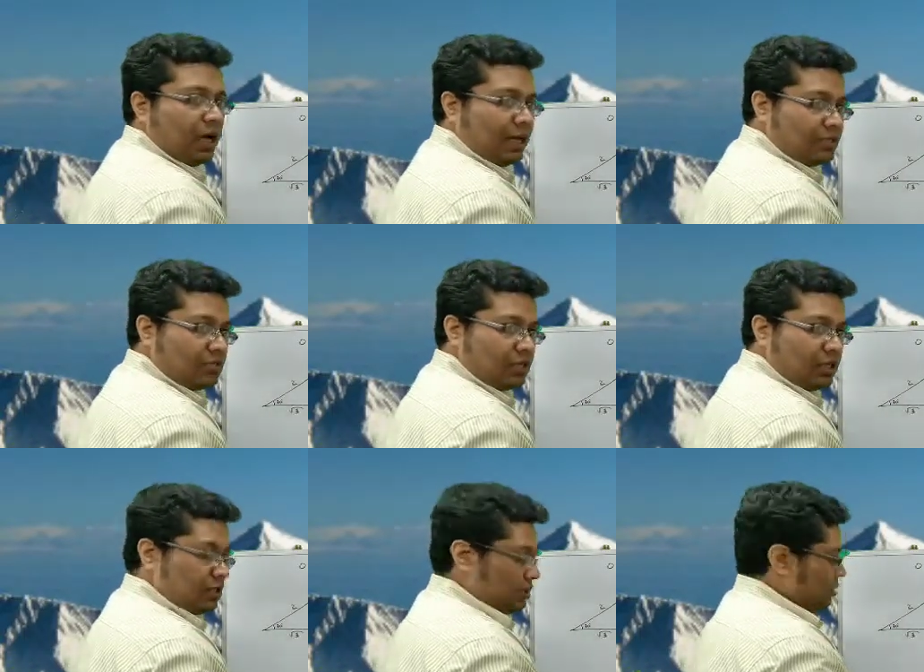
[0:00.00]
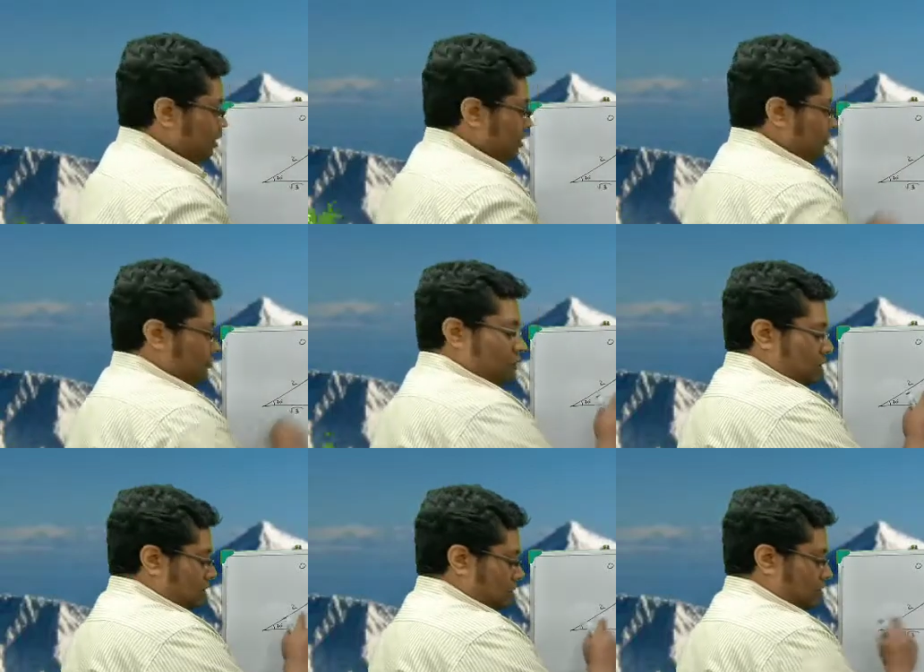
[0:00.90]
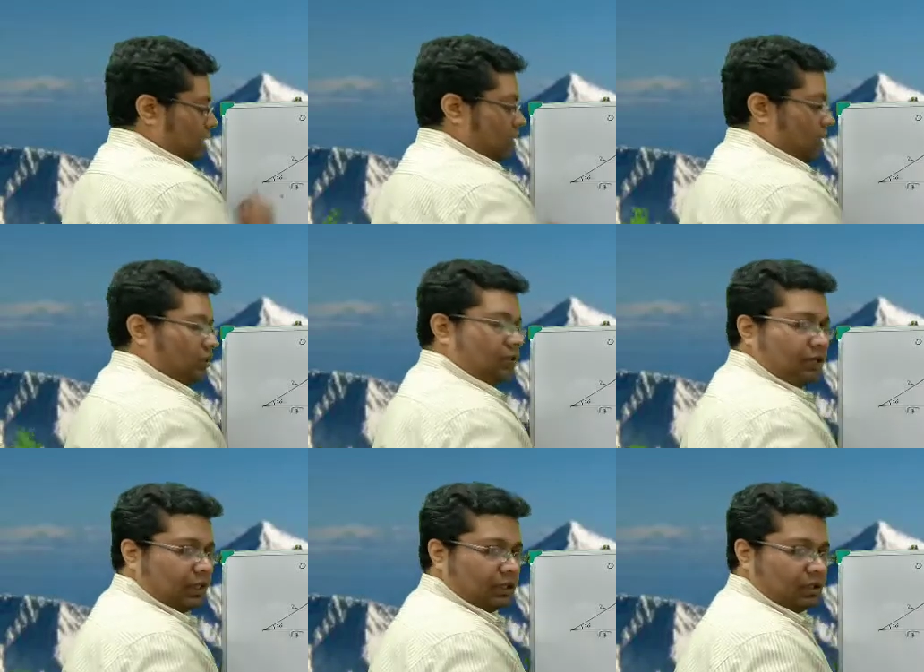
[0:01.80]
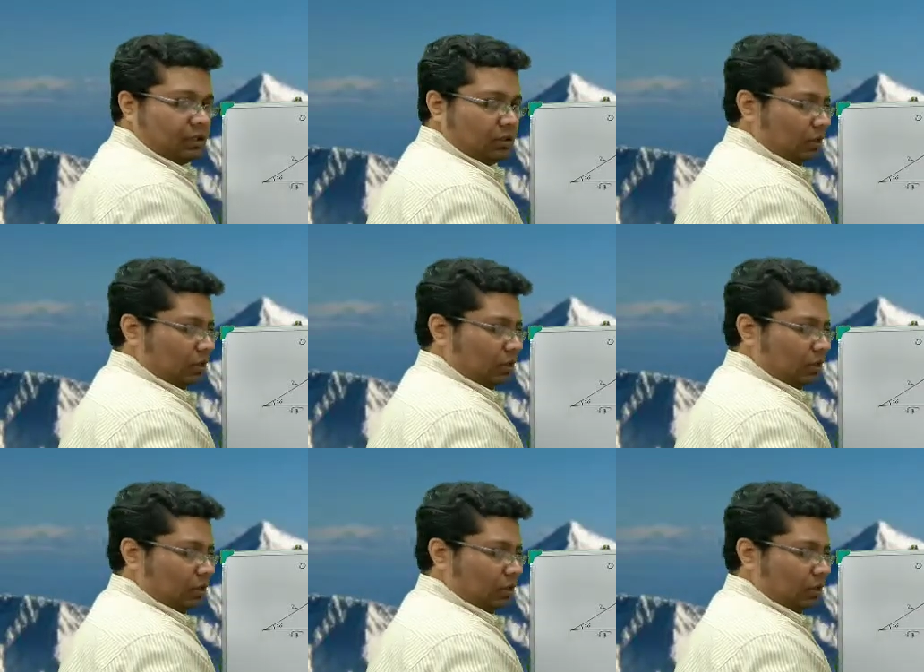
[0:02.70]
isosceles for the right angle triangle.